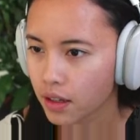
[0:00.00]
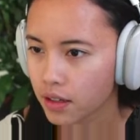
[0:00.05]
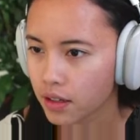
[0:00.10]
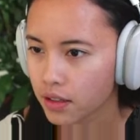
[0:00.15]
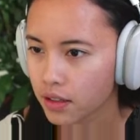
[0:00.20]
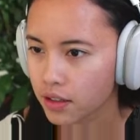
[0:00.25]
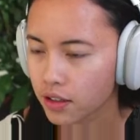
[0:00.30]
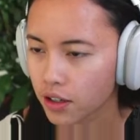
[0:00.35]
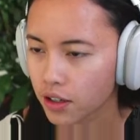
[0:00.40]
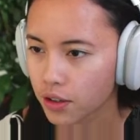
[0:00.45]

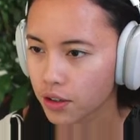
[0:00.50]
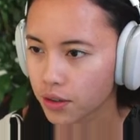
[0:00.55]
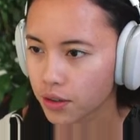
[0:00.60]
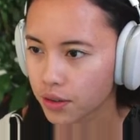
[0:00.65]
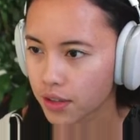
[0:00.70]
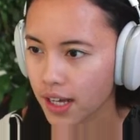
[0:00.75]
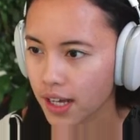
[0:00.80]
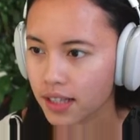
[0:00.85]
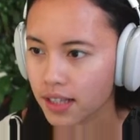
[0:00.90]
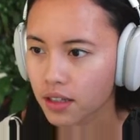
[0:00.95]
So
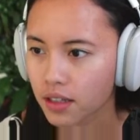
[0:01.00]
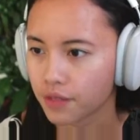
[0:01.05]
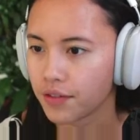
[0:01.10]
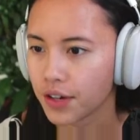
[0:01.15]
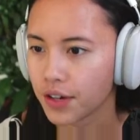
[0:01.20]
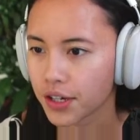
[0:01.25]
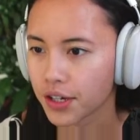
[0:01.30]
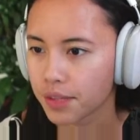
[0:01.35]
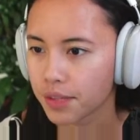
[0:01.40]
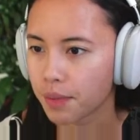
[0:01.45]
that's the
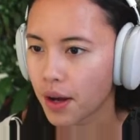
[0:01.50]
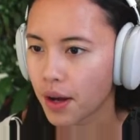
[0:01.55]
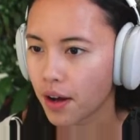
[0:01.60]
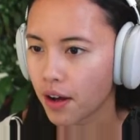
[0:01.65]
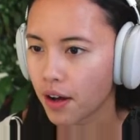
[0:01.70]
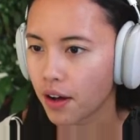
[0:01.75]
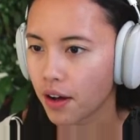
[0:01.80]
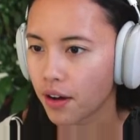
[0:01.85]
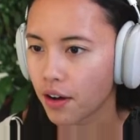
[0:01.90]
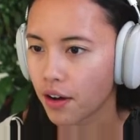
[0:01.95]
first
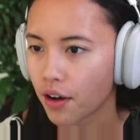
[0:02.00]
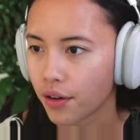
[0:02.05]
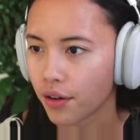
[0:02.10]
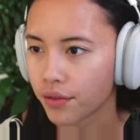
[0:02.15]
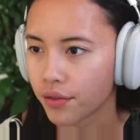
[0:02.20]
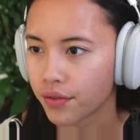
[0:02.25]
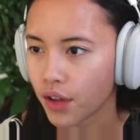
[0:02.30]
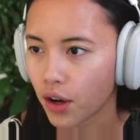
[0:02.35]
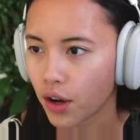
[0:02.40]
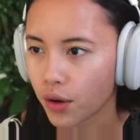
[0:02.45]
part
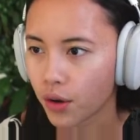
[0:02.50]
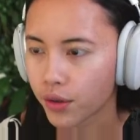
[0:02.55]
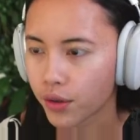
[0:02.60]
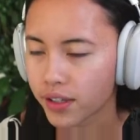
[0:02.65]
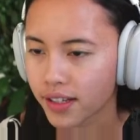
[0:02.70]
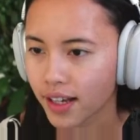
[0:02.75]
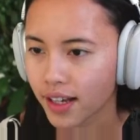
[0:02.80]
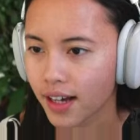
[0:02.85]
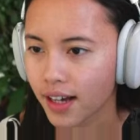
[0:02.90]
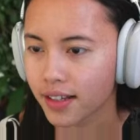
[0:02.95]
of the whole
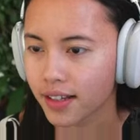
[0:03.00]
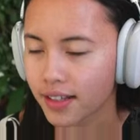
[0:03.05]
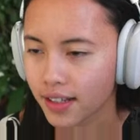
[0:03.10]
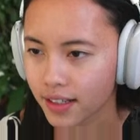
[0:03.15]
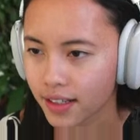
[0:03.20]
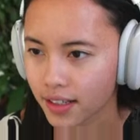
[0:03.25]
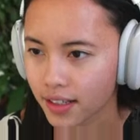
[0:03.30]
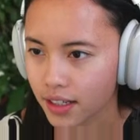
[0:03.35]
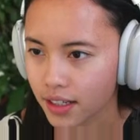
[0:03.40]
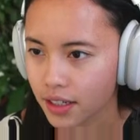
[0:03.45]

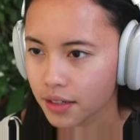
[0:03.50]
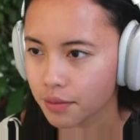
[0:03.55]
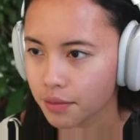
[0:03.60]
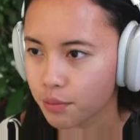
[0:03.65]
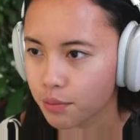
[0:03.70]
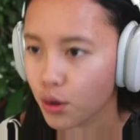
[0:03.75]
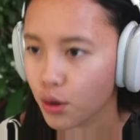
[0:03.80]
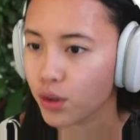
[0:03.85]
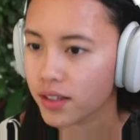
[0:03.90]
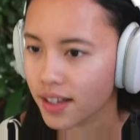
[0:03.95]
CI/CD
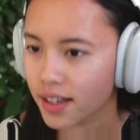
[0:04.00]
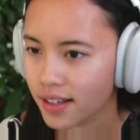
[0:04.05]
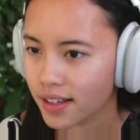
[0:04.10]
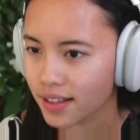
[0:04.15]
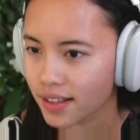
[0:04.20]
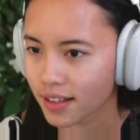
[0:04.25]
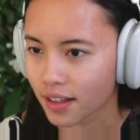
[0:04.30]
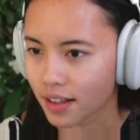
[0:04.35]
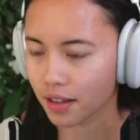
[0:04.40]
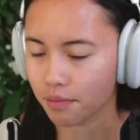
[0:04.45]
process,
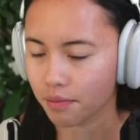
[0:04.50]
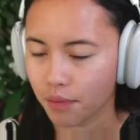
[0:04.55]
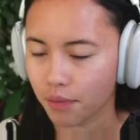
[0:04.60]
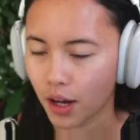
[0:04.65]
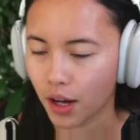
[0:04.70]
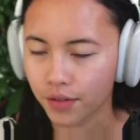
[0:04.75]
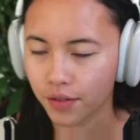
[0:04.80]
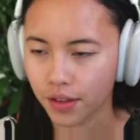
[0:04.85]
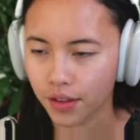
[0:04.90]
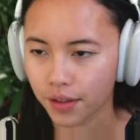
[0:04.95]
the
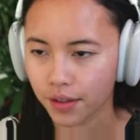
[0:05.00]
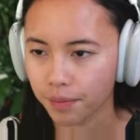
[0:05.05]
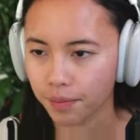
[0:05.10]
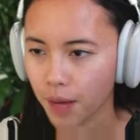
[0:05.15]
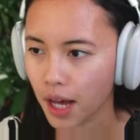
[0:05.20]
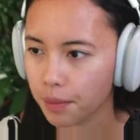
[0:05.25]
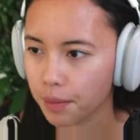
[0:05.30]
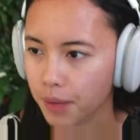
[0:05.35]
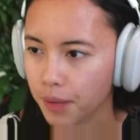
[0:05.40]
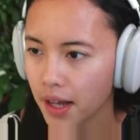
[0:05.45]
part of the
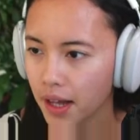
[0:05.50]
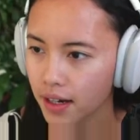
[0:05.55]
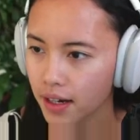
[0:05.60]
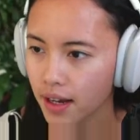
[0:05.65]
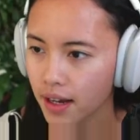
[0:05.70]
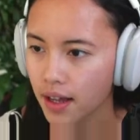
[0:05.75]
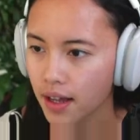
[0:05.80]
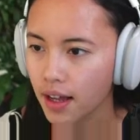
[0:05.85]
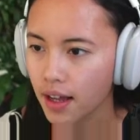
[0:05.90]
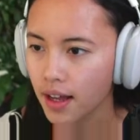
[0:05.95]
pipeline.
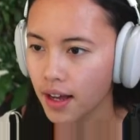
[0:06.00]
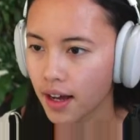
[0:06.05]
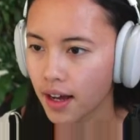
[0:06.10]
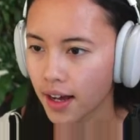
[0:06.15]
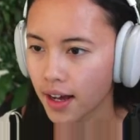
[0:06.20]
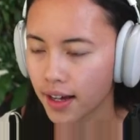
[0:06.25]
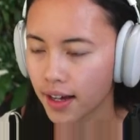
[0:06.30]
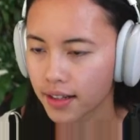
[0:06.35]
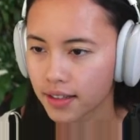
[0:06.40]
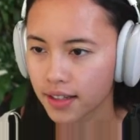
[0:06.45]

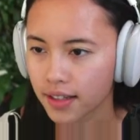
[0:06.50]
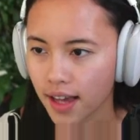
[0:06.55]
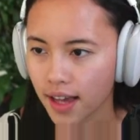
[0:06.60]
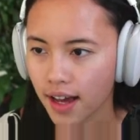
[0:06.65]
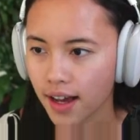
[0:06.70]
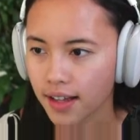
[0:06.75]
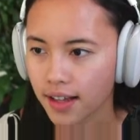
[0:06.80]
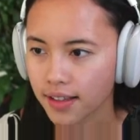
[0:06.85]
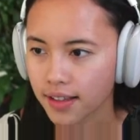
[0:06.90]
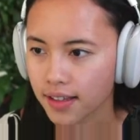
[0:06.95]
And
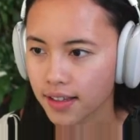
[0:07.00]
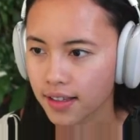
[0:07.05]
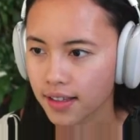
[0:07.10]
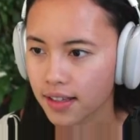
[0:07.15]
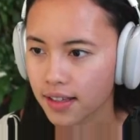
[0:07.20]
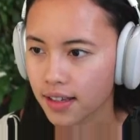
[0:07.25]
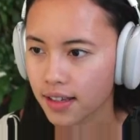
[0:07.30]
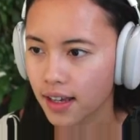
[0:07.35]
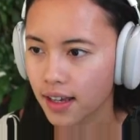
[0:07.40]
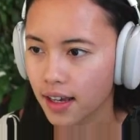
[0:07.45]
yeah, as it
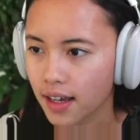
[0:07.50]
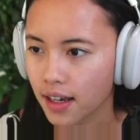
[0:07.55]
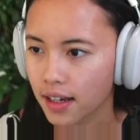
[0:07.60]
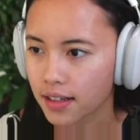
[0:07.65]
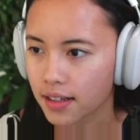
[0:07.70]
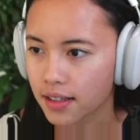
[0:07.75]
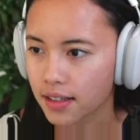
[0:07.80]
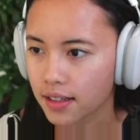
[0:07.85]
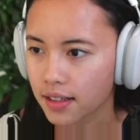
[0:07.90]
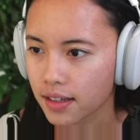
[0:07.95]
says here,
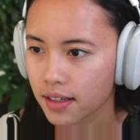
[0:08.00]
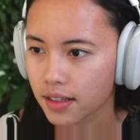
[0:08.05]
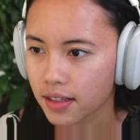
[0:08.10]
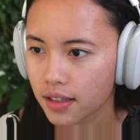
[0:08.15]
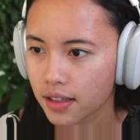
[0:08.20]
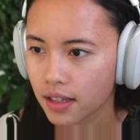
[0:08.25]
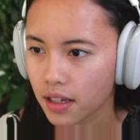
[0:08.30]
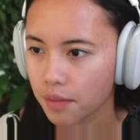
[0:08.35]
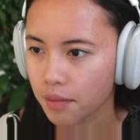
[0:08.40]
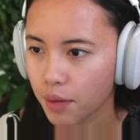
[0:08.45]
it is
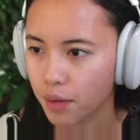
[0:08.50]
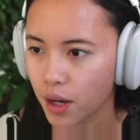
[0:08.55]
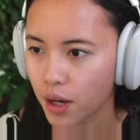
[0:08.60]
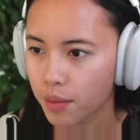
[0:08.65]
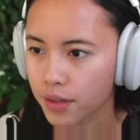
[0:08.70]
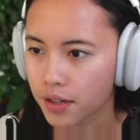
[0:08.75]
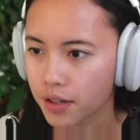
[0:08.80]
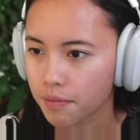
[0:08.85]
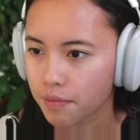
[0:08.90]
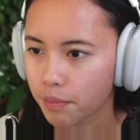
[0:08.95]
the
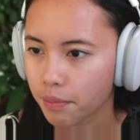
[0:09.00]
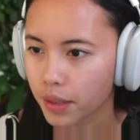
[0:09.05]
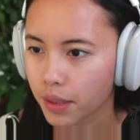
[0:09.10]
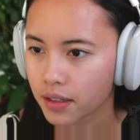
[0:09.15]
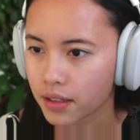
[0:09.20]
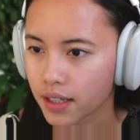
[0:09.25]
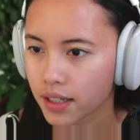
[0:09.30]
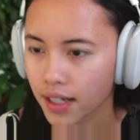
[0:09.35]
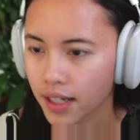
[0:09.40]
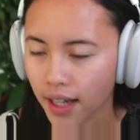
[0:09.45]
permanent
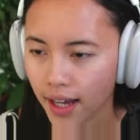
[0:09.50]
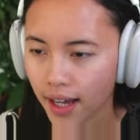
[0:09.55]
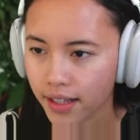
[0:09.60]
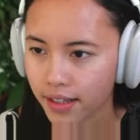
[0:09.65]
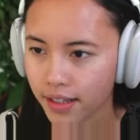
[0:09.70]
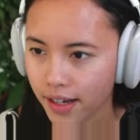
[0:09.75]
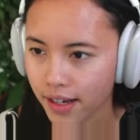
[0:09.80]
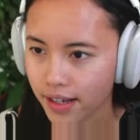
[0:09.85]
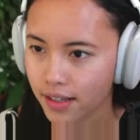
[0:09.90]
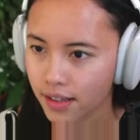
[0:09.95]
building and
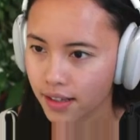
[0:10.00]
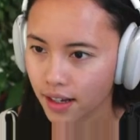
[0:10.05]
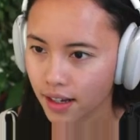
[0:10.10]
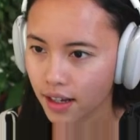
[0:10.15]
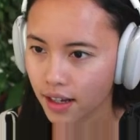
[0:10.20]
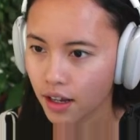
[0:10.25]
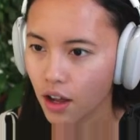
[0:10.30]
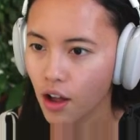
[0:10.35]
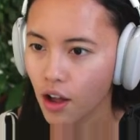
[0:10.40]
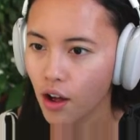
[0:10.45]

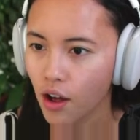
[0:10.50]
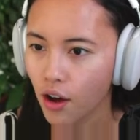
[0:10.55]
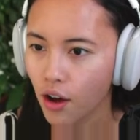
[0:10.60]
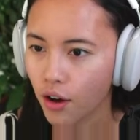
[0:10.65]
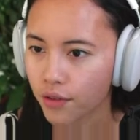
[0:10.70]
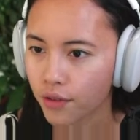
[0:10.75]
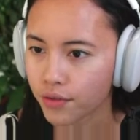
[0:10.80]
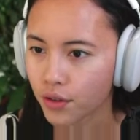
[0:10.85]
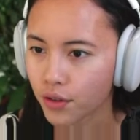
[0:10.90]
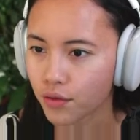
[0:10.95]
testing
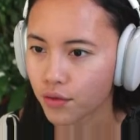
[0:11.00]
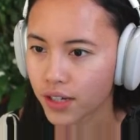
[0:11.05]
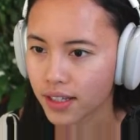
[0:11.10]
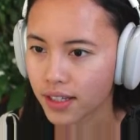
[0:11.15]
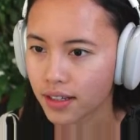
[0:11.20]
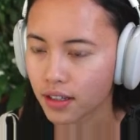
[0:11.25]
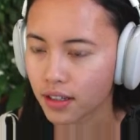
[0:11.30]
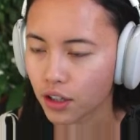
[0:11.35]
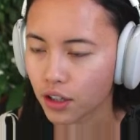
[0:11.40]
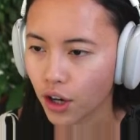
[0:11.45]
of the
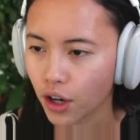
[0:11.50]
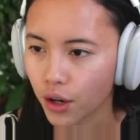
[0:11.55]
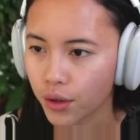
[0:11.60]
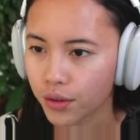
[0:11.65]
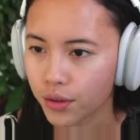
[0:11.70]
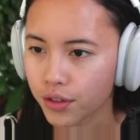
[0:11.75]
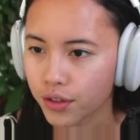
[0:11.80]
written code.